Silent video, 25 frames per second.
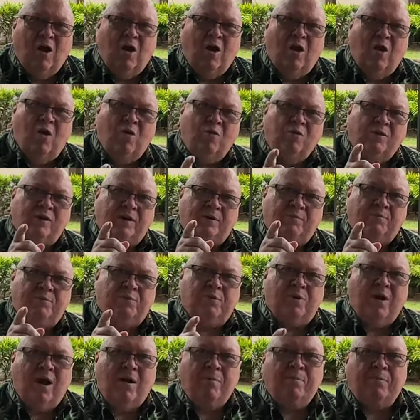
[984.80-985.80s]
Owning
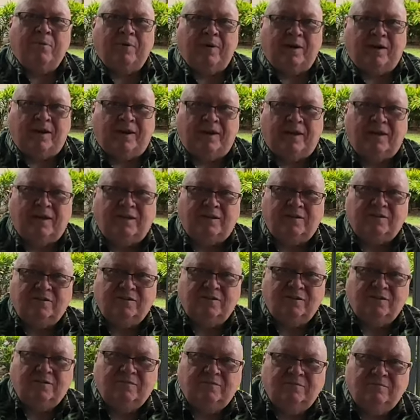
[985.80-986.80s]
property is,
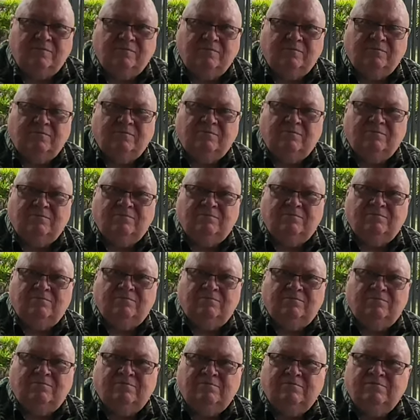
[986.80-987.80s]

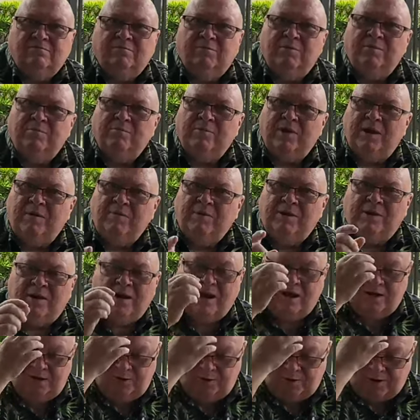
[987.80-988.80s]
but maybe
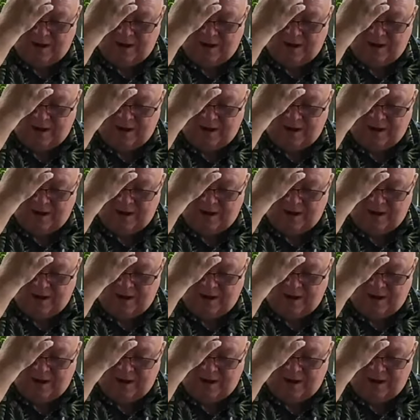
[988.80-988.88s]
not your